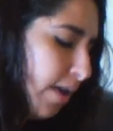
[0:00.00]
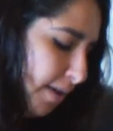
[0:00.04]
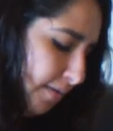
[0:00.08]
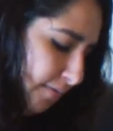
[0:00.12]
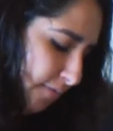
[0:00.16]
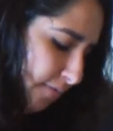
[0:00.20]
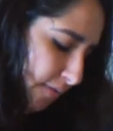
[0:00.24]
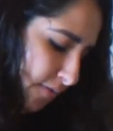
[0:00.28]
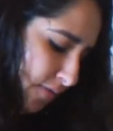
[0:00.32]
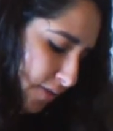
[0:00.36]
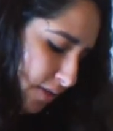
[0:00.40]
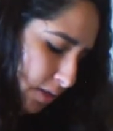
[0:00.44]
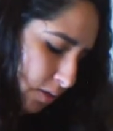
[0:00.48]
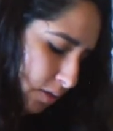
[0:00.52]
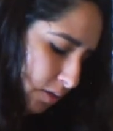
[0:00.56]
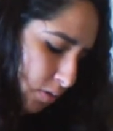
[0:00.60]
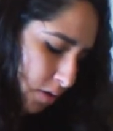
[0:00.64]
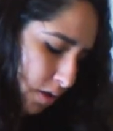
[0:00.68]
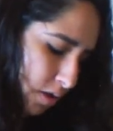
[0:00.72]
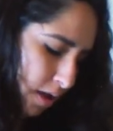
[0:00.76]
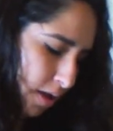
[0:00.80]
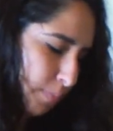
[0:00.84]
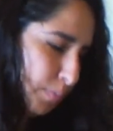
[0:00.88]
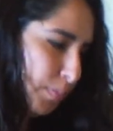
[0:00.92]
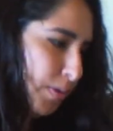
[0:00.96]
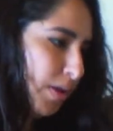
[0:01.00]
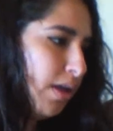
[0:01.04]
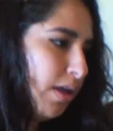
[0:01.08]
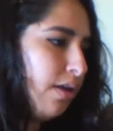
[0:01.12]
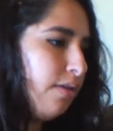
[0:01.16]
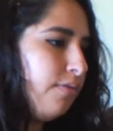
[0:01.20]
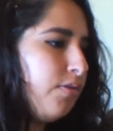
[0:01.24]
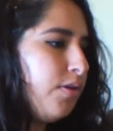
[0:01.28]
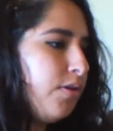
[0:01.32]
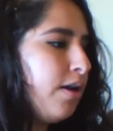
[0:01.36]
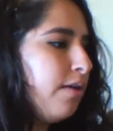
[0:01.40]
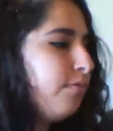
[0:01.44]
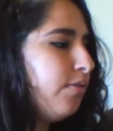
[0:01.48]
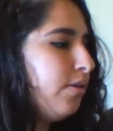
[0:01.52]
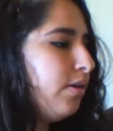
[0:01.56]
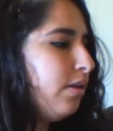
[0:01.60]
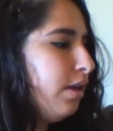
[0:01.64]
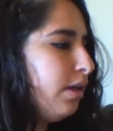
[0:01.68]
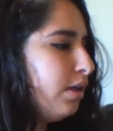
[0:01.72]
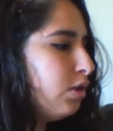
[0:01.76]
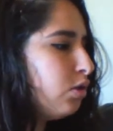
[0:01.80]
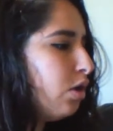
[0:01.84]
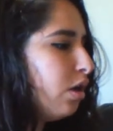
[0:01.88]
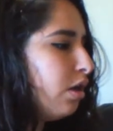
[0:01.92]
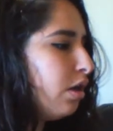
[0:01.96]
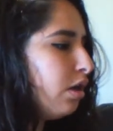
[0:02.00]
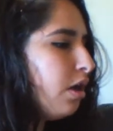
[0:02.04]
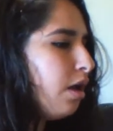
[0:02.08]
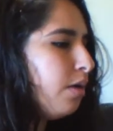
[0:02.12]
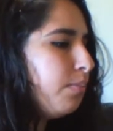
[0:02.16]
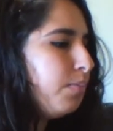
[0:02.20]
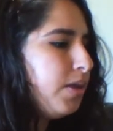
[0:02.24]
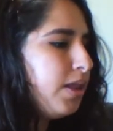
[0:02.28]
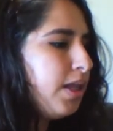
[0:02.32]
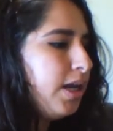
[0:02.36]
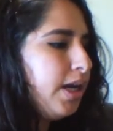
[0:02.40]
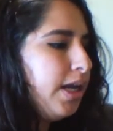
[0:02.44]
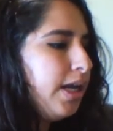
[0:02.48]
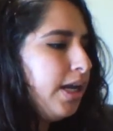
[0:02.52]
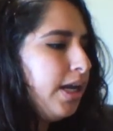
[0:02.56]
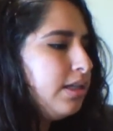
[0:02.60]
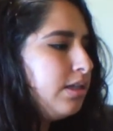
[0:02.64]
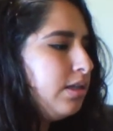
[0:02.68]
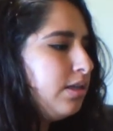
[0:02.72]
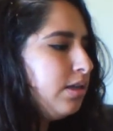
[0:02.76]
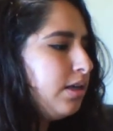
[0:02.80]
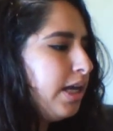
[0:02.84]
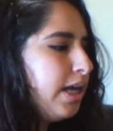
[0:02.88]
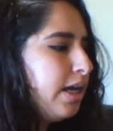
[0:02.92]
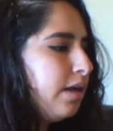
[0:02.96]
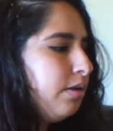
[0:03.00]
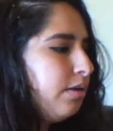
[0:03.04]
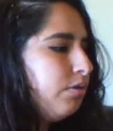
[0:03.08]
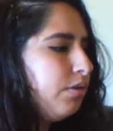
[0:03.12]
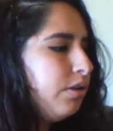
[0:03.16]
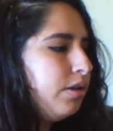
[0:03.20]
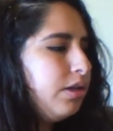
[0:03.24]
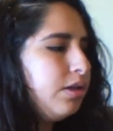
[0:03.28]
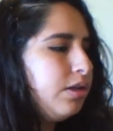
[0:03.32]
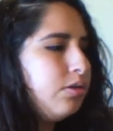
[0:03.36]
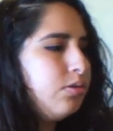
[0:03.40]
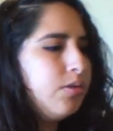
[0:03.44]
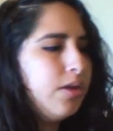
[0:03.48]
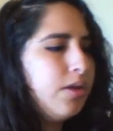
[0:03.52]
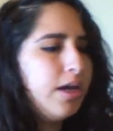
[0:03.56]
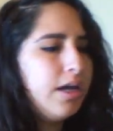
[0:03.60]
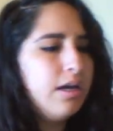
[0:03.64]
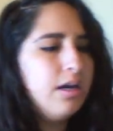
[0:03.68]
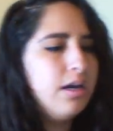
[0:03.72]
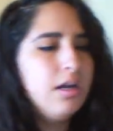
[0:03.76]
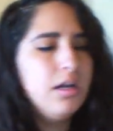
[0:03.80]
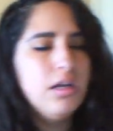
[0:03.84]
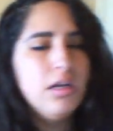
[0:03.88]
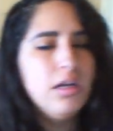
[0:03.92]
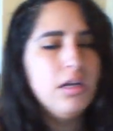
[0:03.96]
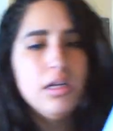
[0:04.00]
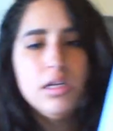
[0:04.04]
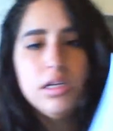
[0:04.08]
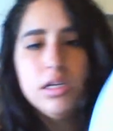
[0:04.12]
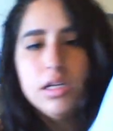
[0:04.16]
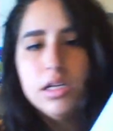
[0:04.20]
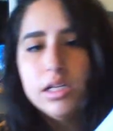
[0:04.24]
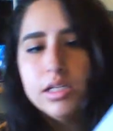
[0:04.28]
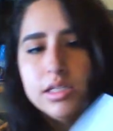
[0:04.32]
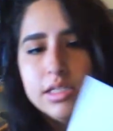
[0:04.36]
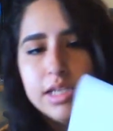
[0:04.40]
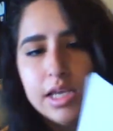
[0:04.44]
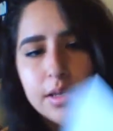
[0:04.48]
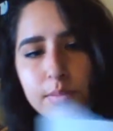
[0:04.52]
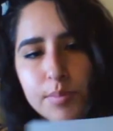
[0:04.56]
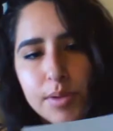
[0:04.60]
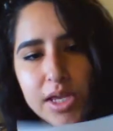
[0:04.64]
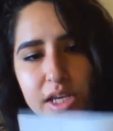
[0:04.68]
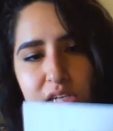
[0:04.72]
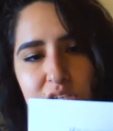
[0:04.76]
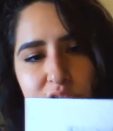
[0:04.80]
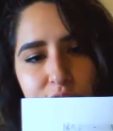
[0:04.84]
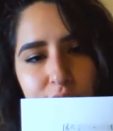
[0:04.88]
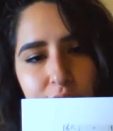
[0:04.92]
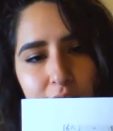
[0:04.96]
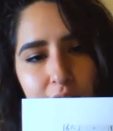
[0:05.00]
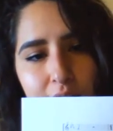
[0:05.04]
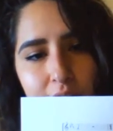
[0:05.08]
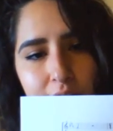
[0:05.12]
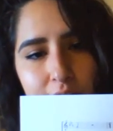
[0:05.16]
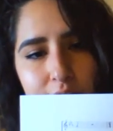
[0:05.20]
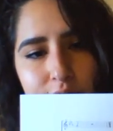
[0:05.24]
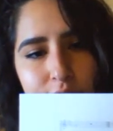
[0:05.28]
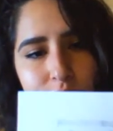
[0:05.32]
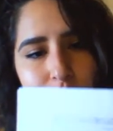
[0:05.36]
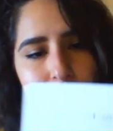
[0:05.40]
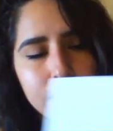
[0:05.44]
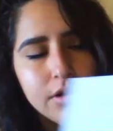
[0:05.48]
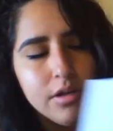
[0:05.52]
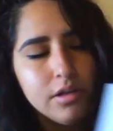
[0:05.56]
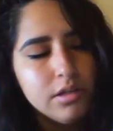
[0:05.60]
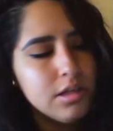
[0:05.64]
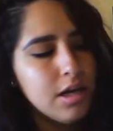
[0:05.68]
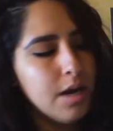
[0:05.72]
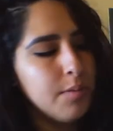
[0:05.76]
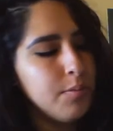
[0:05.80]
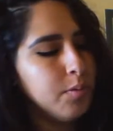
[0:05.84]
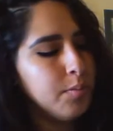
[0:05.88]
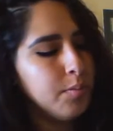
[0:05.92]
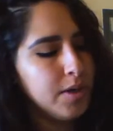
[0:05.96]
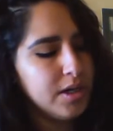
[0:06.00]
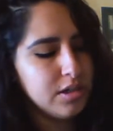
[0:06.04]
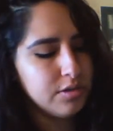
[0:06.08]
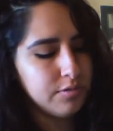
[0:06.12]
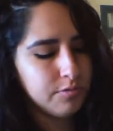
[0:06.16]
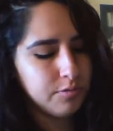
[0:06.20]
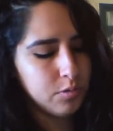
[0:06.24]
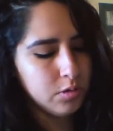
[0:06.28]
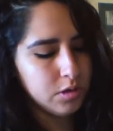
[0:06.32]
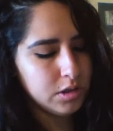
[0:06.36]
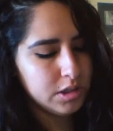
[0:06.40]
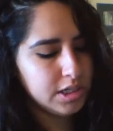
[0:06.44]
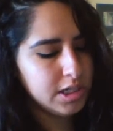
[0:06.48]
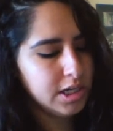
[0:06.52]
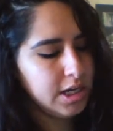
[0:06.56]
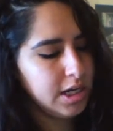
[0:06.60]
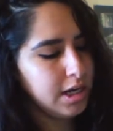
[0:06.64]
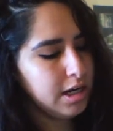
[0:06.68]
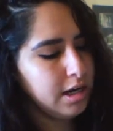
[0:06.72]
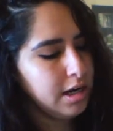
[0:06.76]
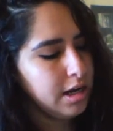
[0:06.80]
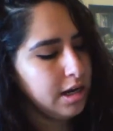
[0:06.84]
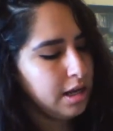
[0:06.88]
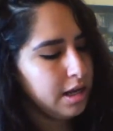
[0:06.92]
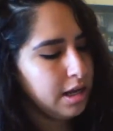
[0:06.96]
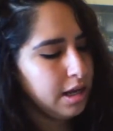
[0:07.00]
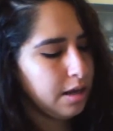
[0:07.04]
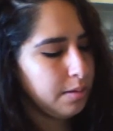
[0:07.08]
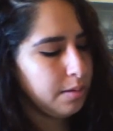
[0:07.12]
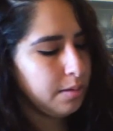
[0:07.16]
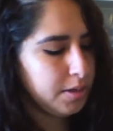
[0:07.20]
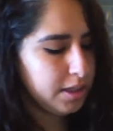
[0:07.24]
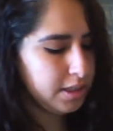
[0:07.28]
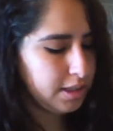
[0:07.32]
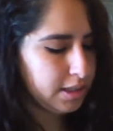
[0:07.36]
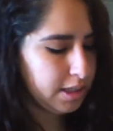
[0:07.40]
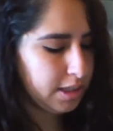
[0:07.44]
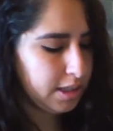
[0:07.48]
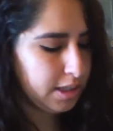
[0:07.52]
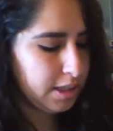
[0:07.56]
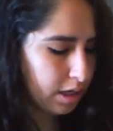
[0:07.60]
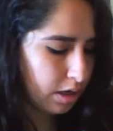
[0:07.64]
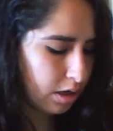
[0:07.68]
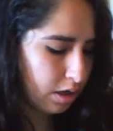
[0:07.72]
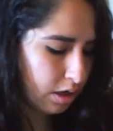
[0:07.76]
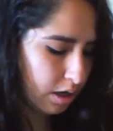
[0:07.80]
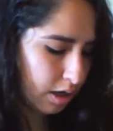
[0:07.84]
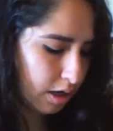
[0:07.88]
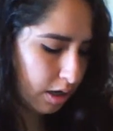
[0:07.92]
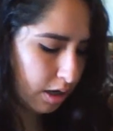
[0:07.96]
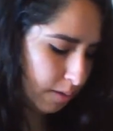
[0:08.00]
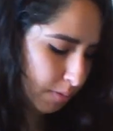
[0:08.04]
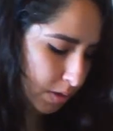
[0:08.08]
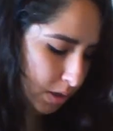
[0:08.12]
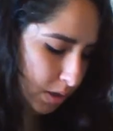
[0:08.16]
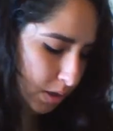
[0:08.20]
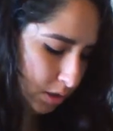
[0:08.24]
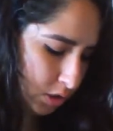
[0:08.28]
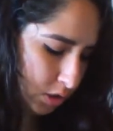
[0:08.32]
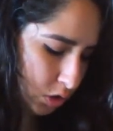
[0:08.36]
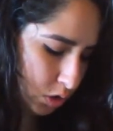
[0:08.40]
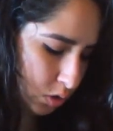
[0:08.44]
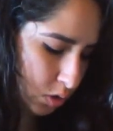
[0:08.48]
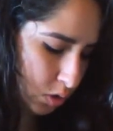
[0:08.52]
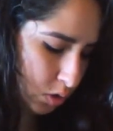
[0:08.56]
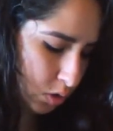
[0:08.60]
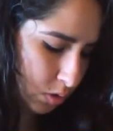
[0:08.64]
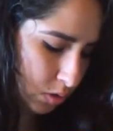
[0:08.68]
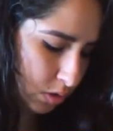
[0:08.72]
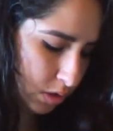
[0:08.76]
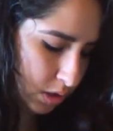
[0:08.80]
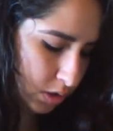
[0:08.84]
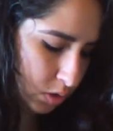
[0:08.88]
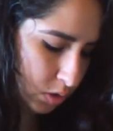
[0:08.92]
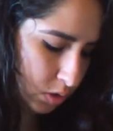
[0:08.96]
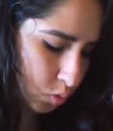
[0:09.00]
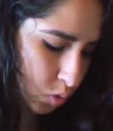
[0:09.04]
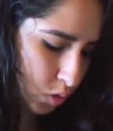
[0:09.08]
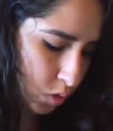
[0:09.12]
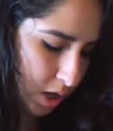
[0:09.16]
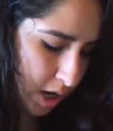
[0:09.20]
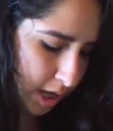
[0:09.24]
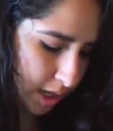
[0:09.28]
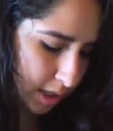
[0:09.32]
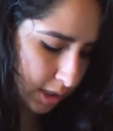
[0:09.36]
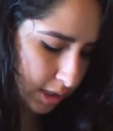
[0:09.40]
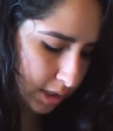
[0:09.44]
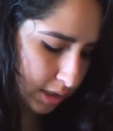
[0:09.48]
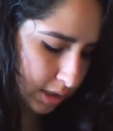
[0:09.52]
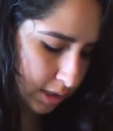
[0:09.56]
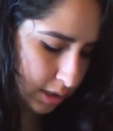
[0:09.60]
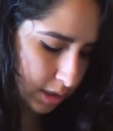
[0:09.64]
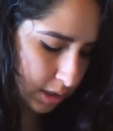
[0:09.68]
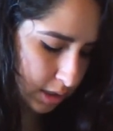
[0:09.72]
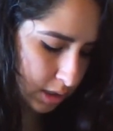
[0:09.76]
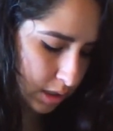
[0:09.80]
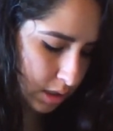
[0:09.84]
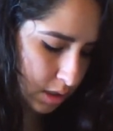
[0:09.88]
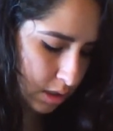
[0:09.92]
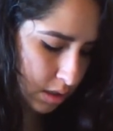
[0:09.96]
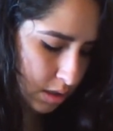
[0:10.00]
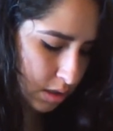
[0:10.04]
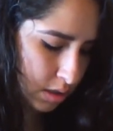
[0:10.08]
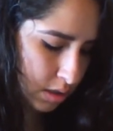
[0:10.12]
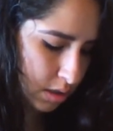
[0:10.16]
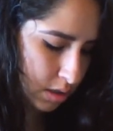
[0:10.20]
you have a physical copy, if you have an electronic copy, then I guess you can't really do that. Take page 5, top of measure 14. I'm going to sit here and I'm going to circle these rests